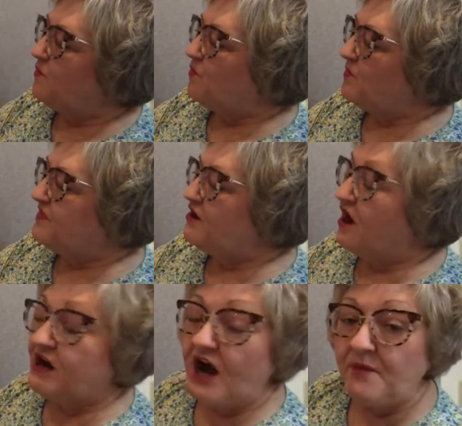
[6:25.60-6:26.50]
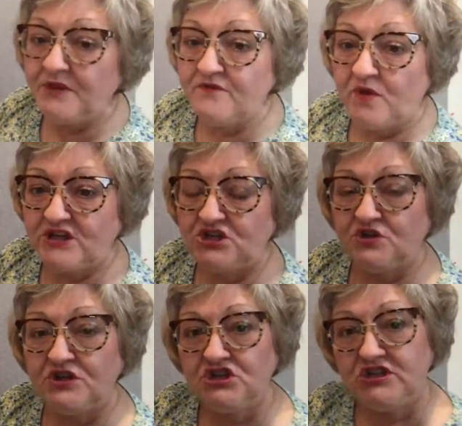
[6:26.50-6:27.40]
There are a couple of ways you
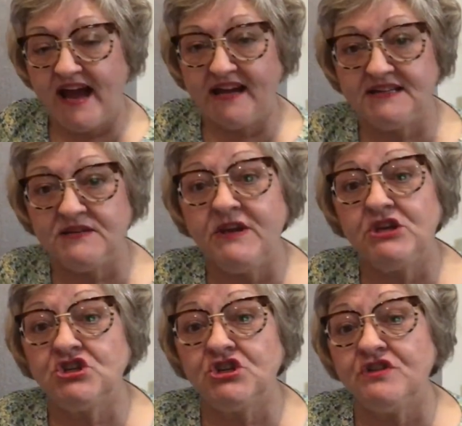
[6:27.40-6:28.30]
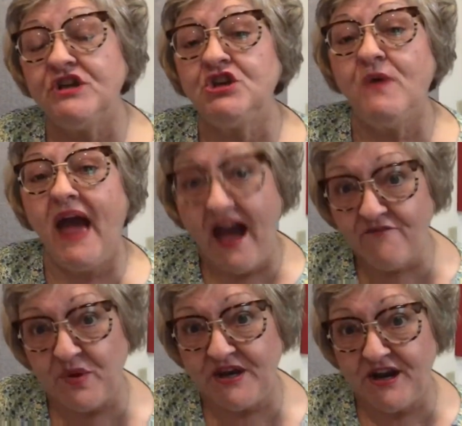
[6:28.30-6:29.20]
can check to make sure that you
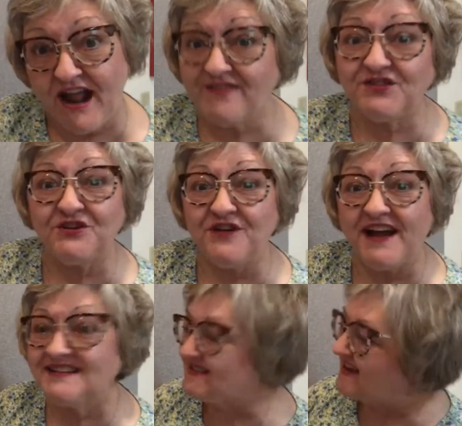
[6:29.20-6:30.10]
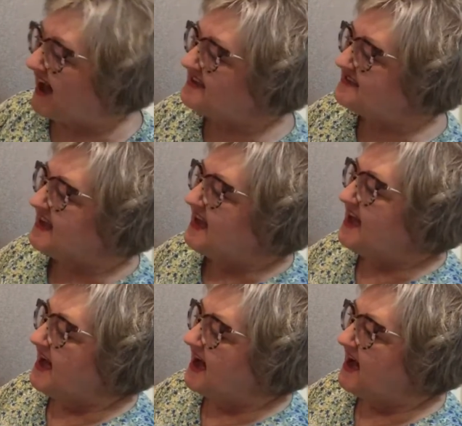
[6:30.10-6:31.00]
have printed at the correct size.
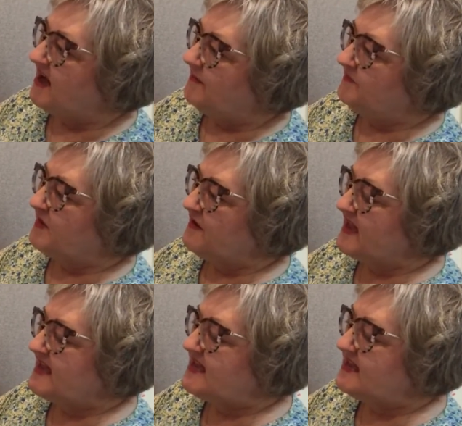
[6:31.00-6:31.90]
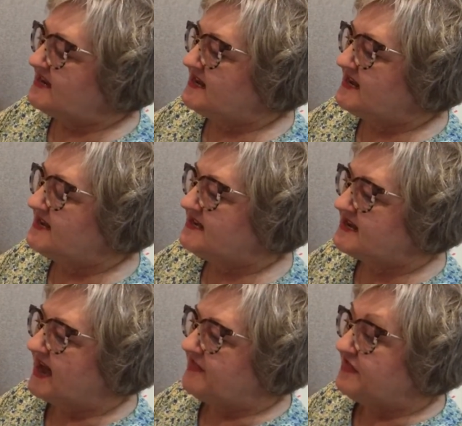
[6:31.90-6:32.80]
In
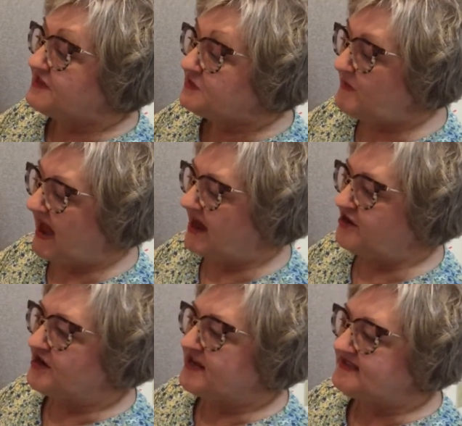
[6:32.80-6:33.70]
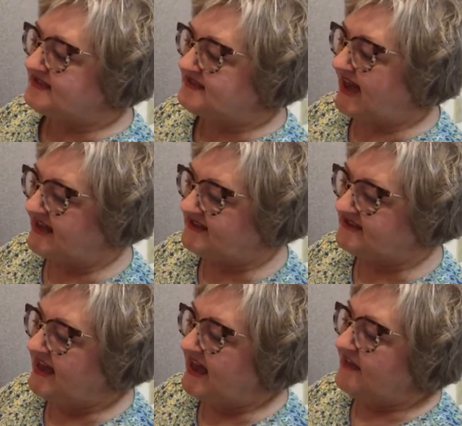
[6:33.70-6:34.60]
this pattern, it says
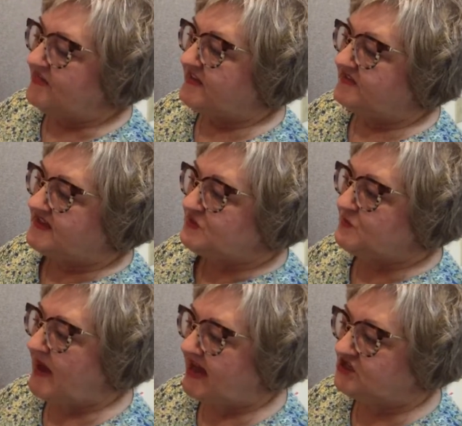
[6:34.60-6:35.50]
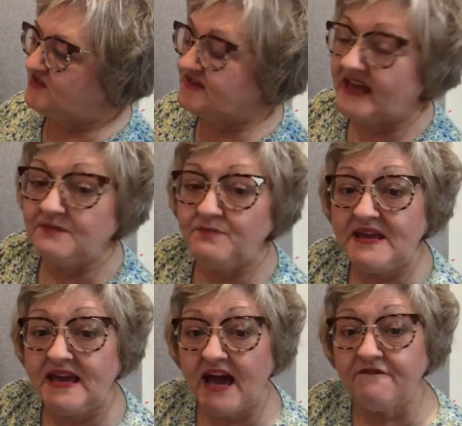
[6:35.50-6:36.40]
that these patches can be
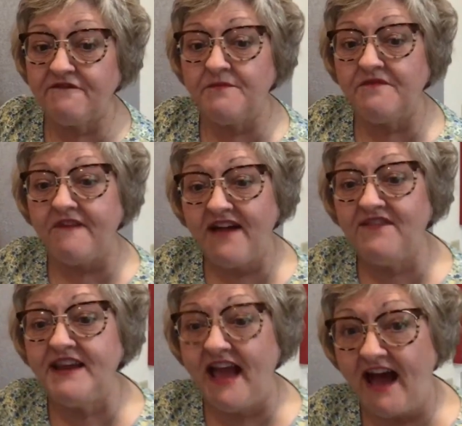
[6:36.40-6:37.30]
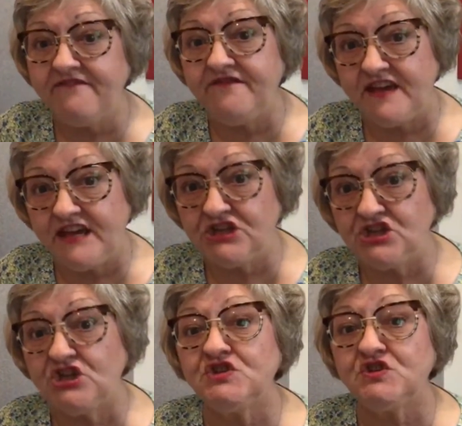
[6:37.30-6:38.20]
cut from
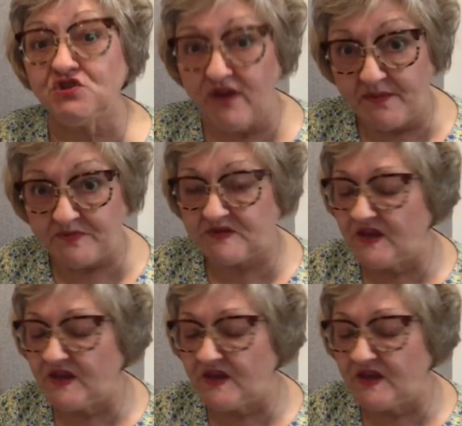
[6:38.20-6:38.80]
5.5-inch strips.